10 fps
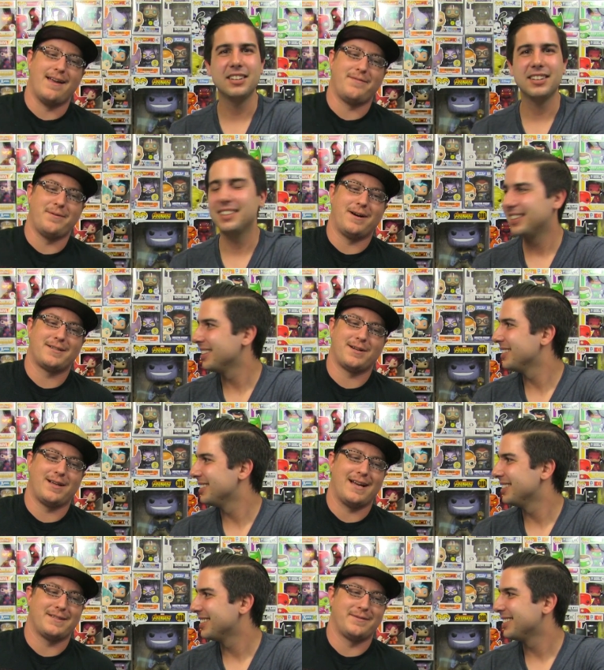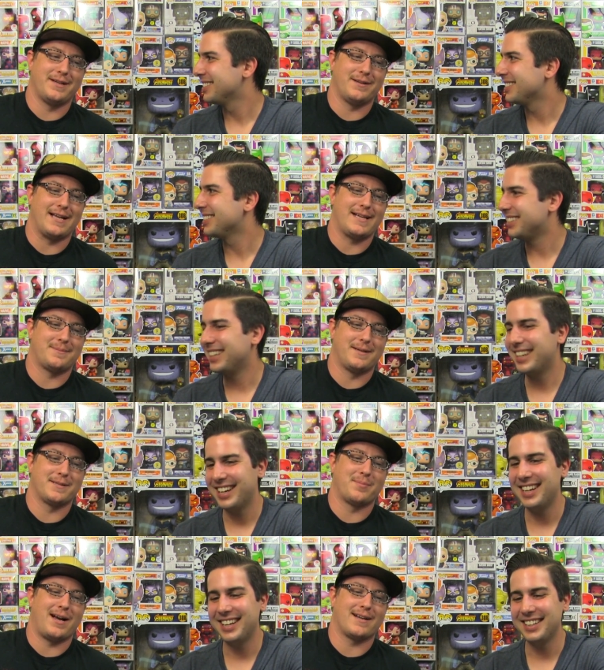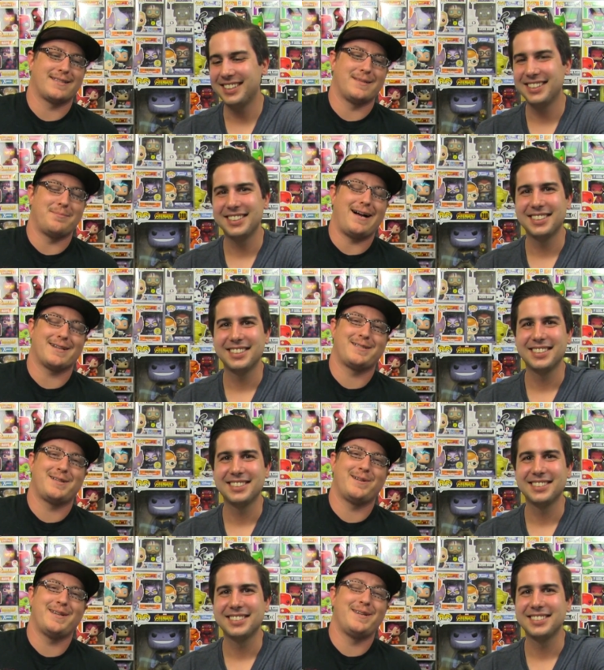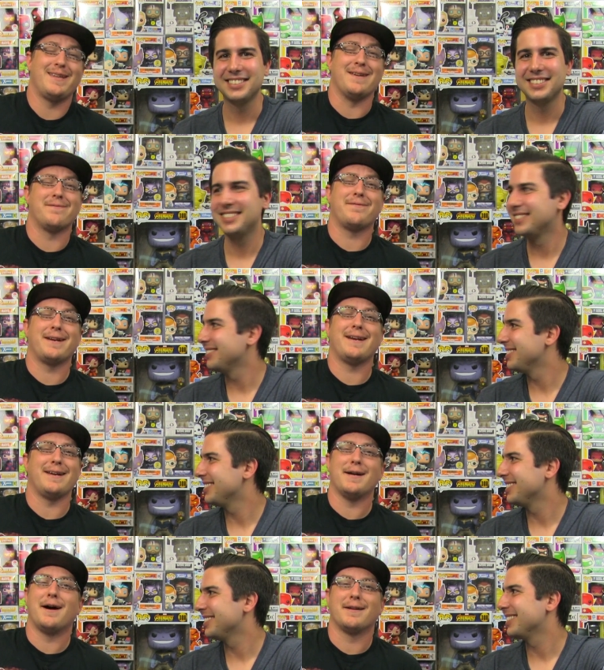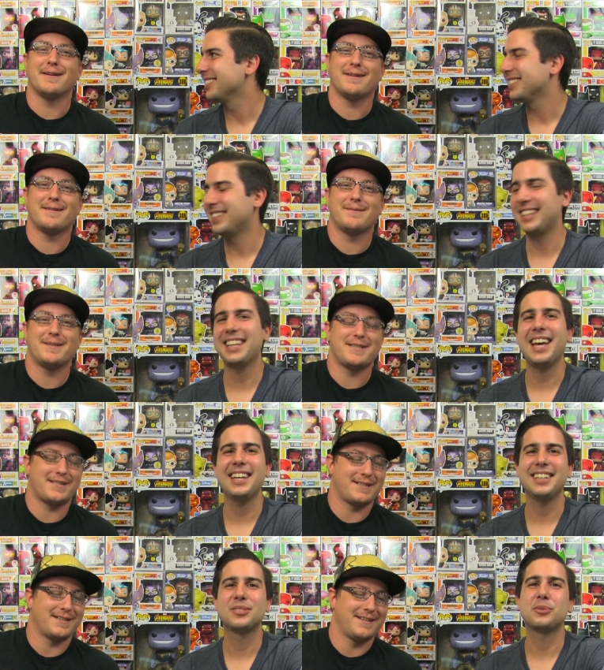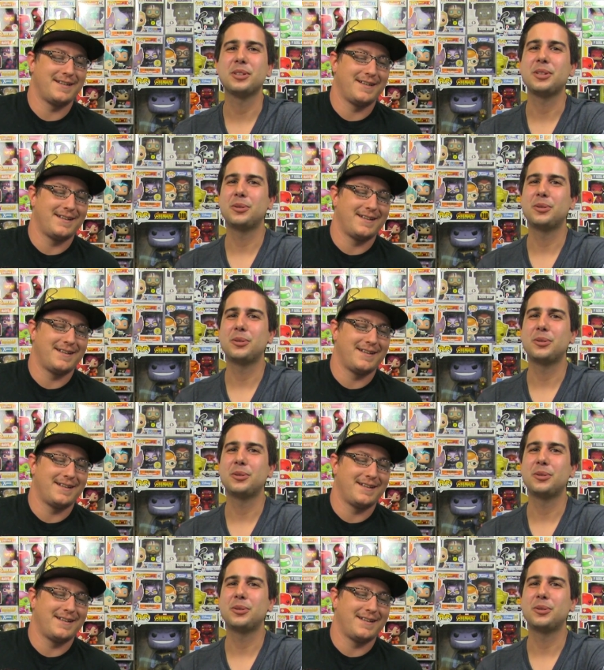Speaker 1: if you watch our last video, last yeah. one, the box, the box turned into the Infinity Gauntlet.
Speaker 2: Like, that is really